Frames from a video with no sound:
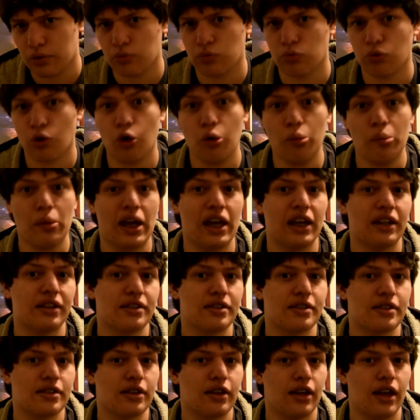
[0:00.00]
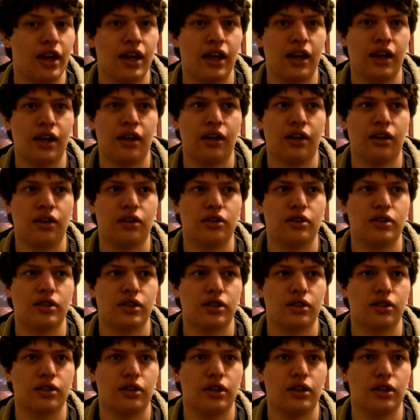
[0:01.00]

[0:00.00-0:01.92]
romance, and